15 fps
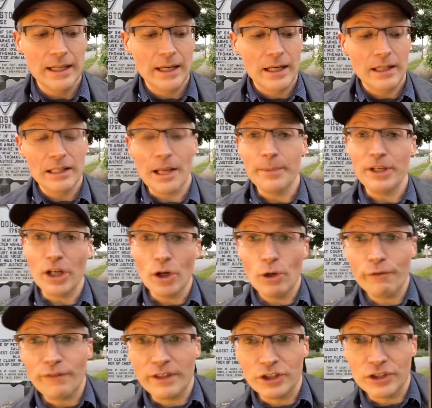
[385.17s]
Let me know
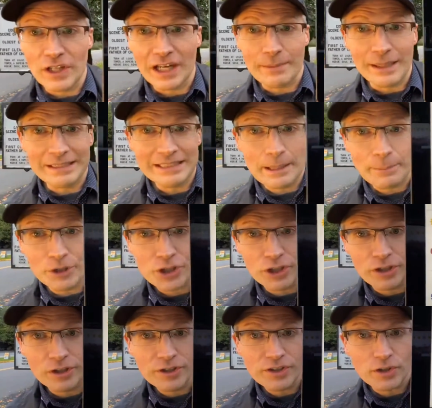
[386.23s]
if you're talking about
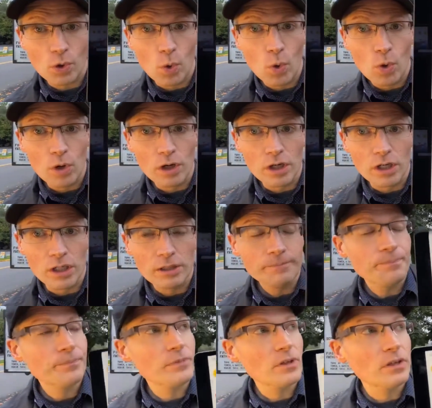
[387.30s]
temperatures
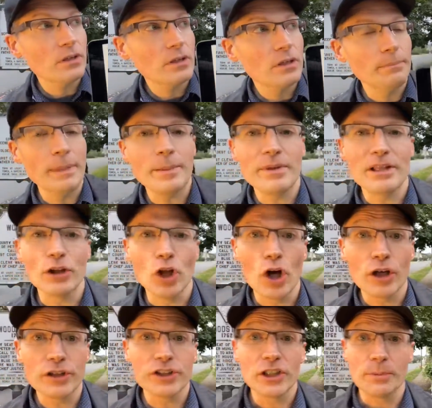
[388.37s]
or maybe the
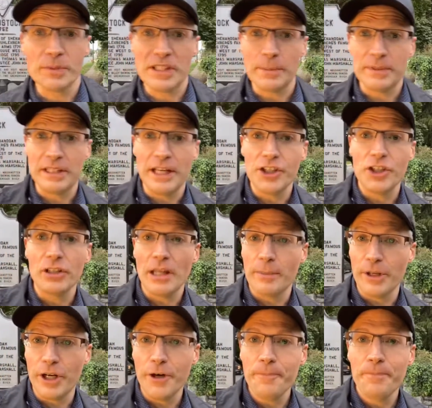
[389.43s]
longer term precipitation. Let me
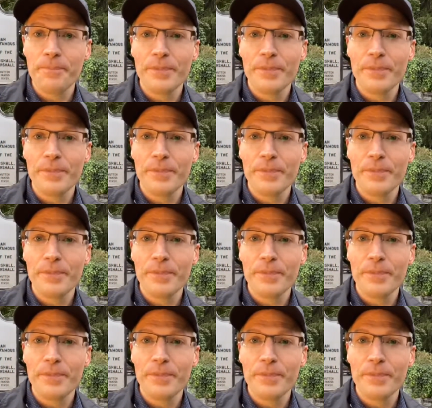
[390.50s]
know.